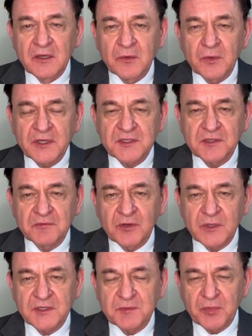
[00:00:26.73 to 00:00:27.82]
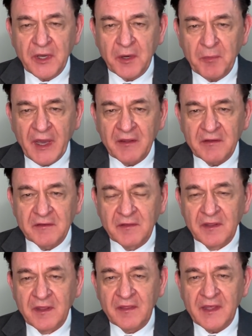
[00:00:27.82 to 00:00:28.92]
which of course brought about
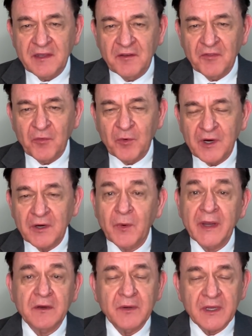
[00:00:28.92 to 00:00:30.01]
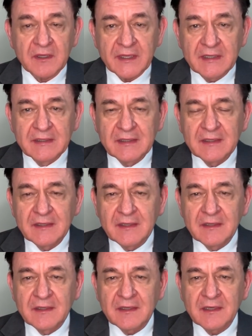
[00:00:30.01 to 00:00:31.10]
the end of the war quite quickly.
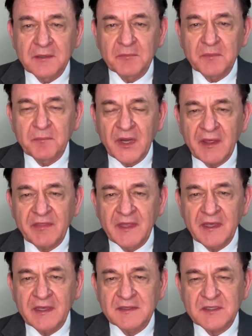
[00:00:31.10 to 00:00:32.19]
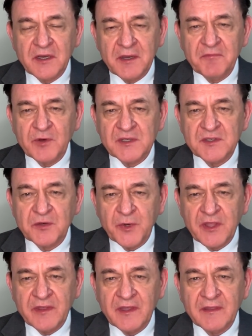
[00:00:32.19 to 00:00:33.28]
But I think it's time for us to
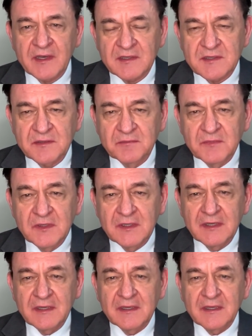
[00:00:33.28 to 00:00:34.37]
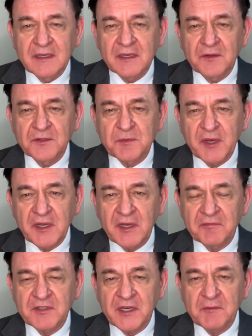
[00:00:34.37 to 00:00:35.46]
rethink this. There's been
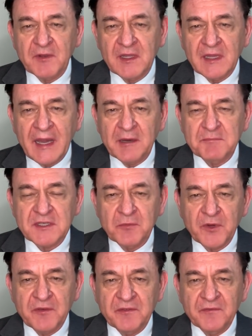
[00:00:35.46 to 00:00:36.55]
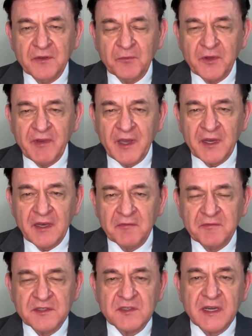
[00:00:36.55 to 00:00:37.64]
enough time elapsed, and we've had
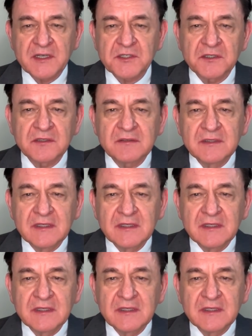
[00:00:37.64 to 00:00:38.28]
enough discussion,